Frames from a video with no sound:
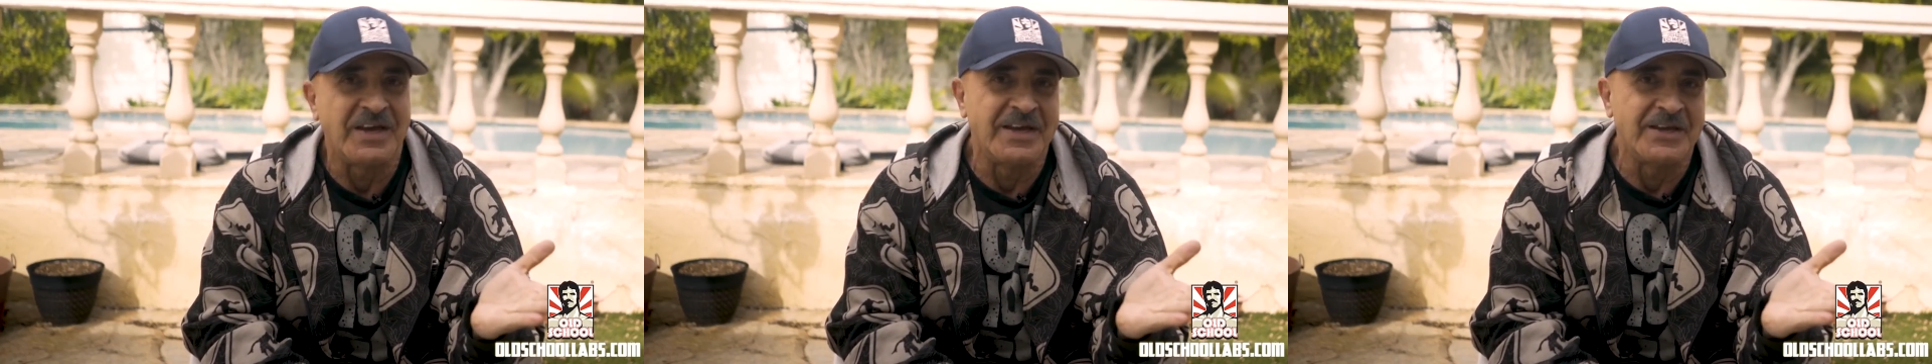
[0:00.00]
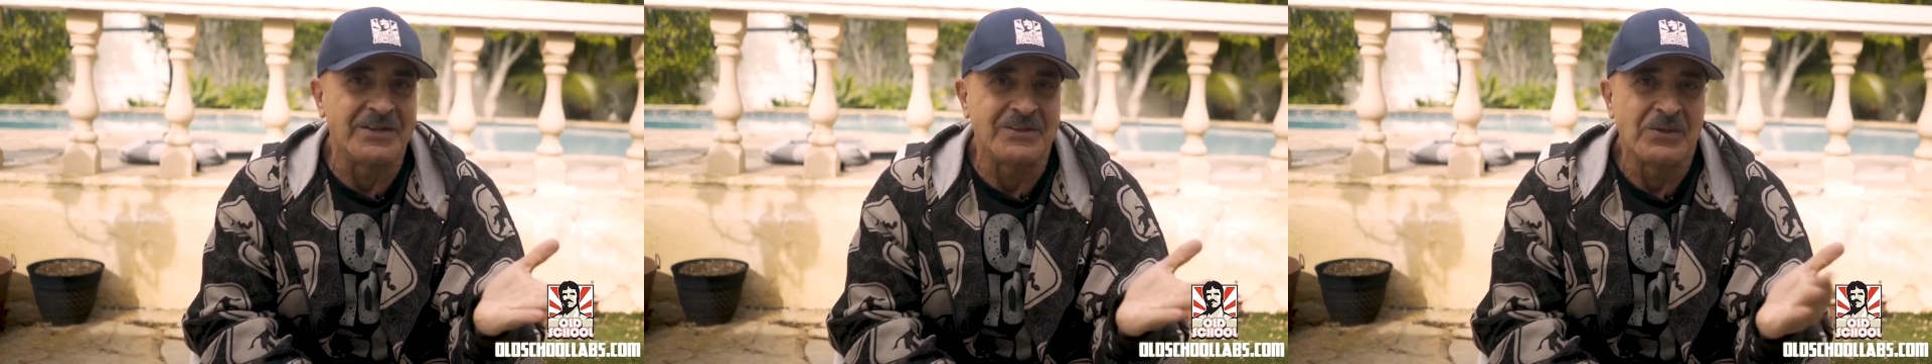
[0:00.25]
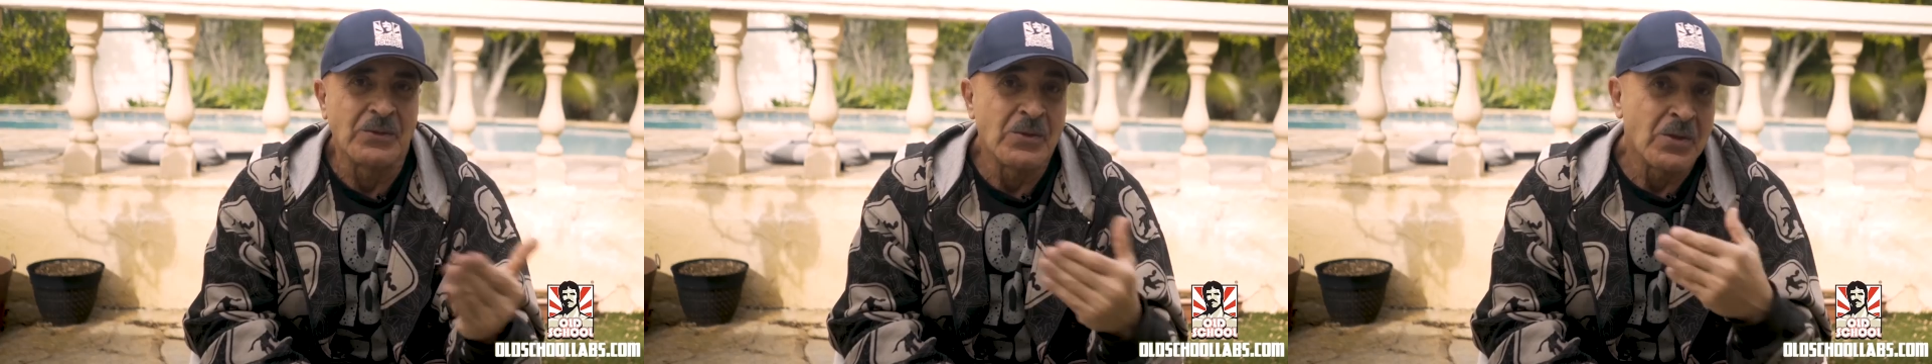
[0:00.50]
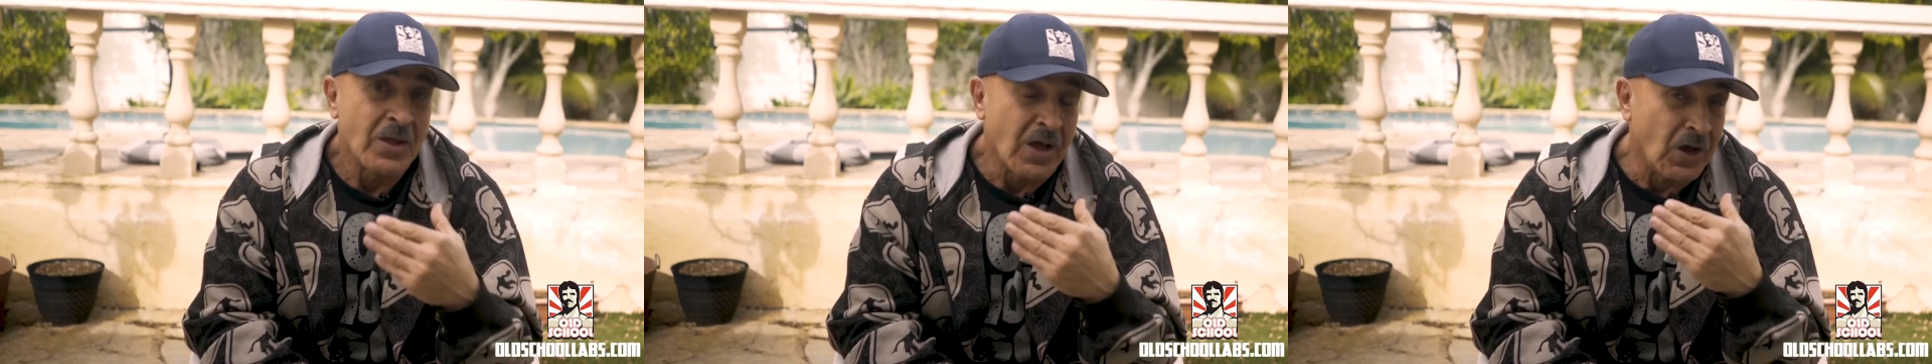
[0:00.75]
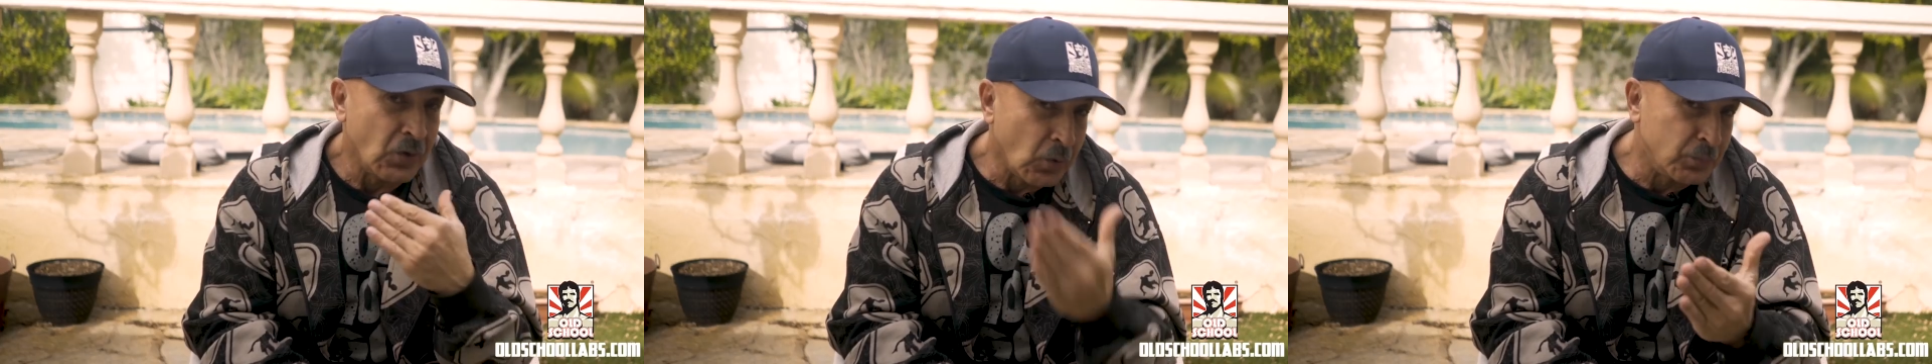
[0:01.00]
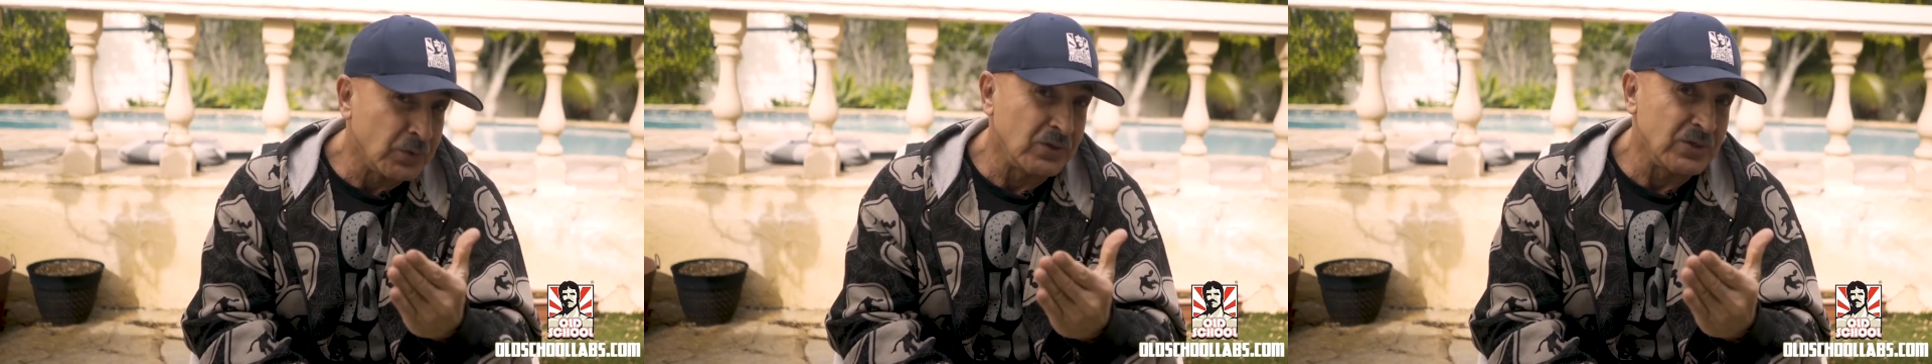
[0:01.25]
And I
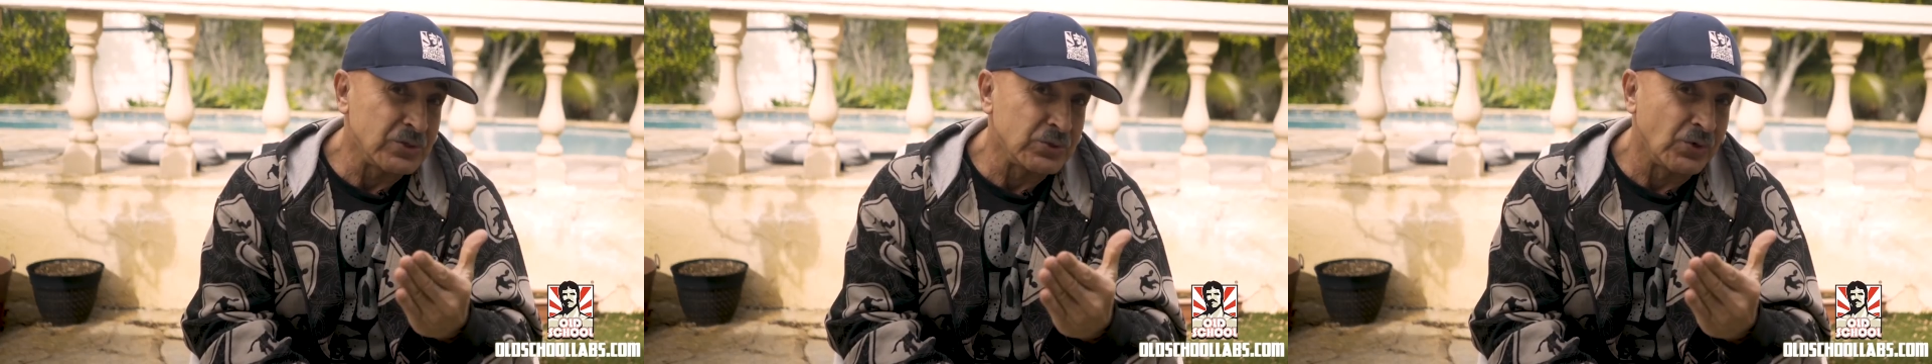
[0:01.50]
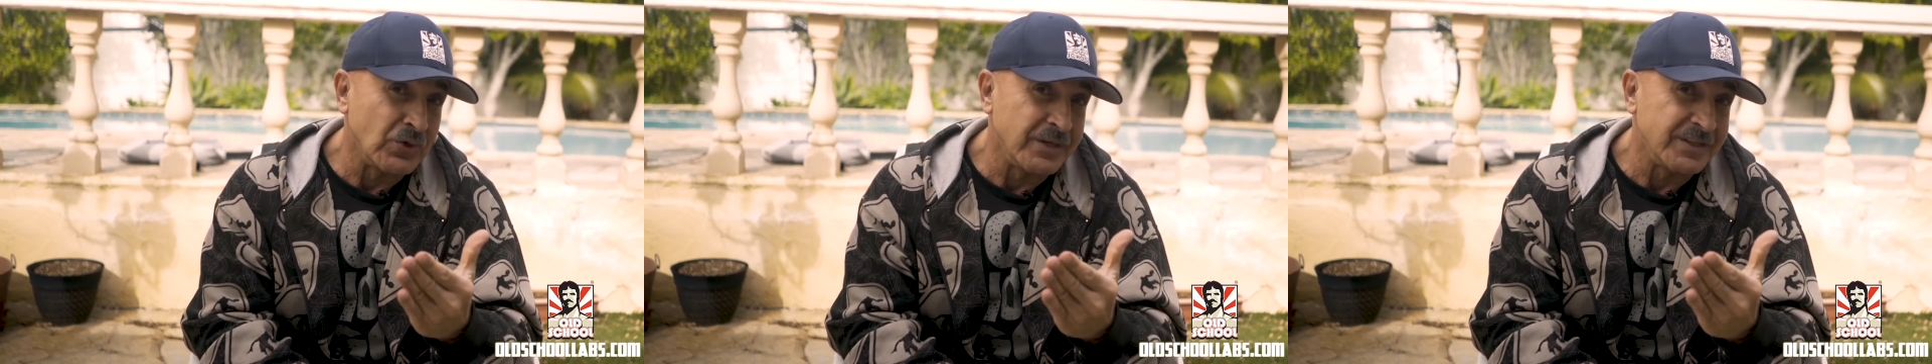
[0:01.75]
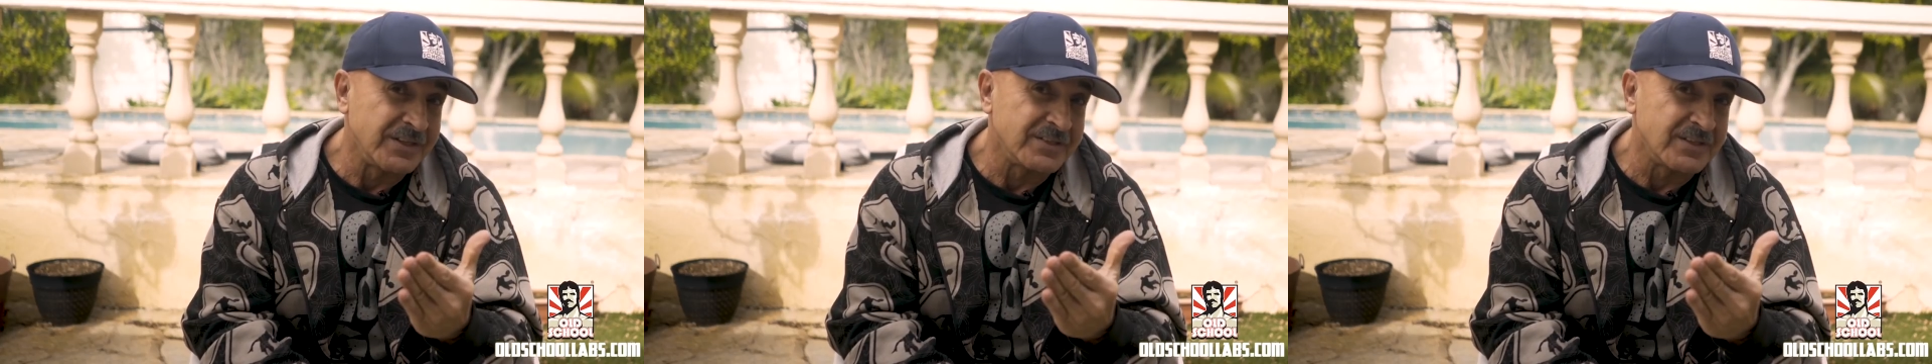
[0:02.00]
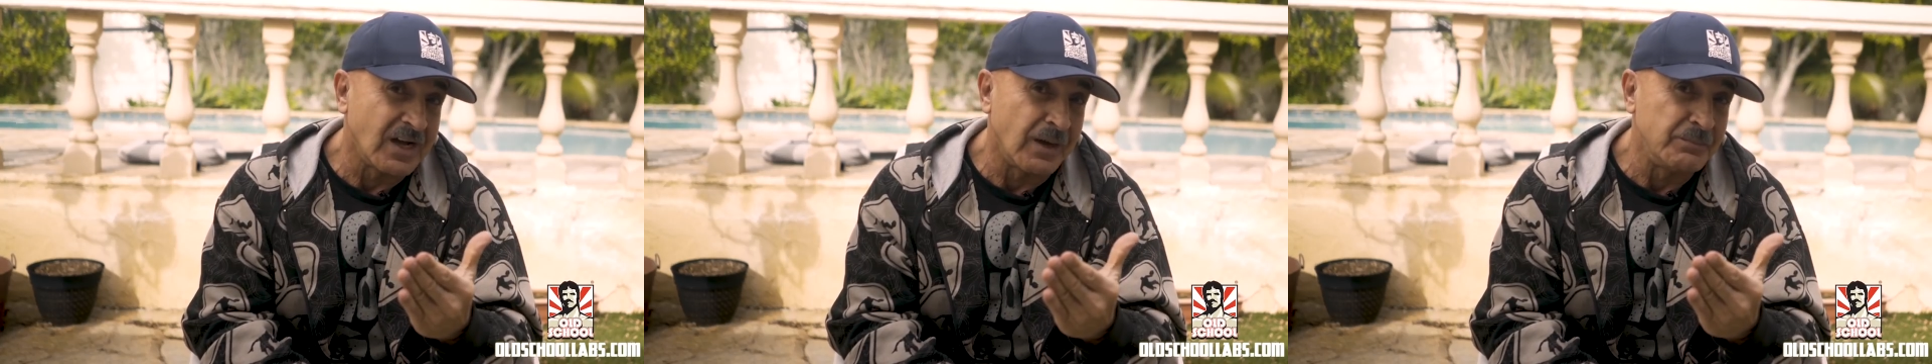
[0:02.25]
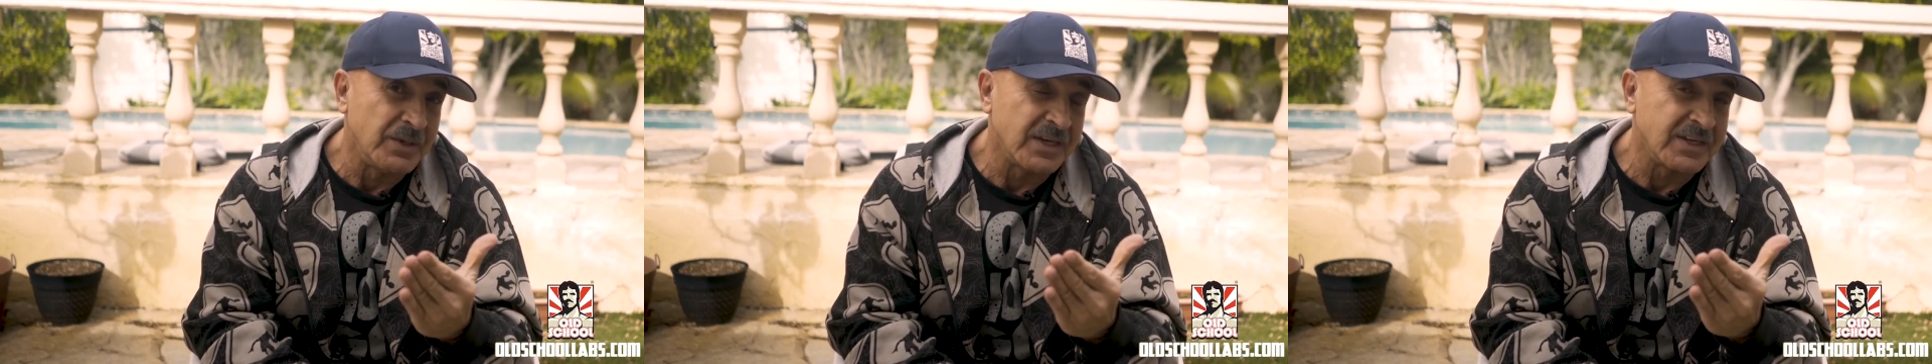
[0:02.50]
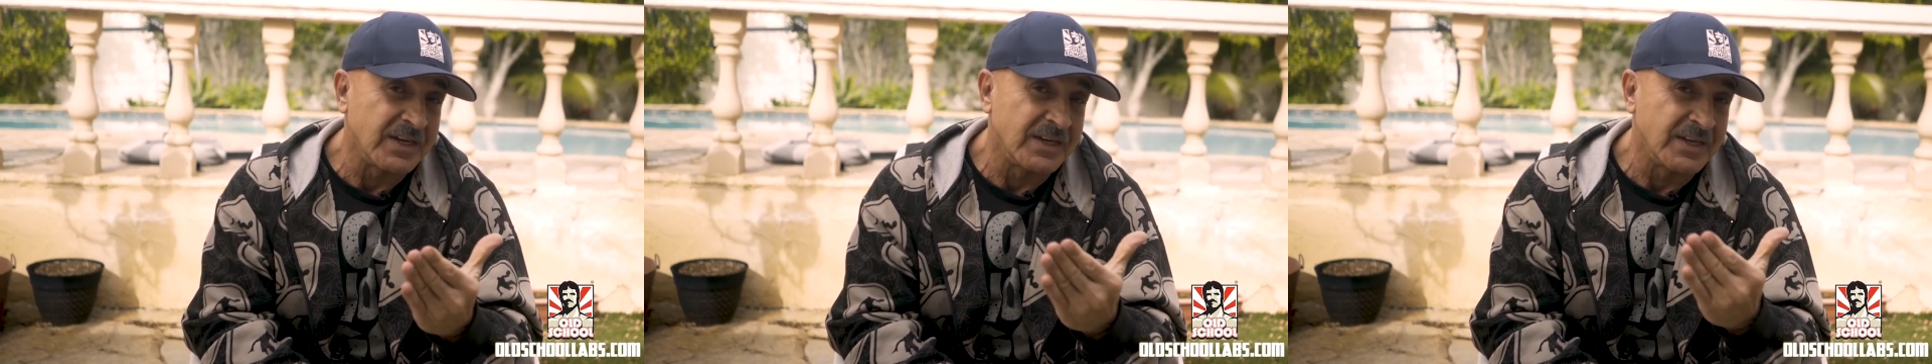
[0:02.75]
hope you'll enjoy this topic.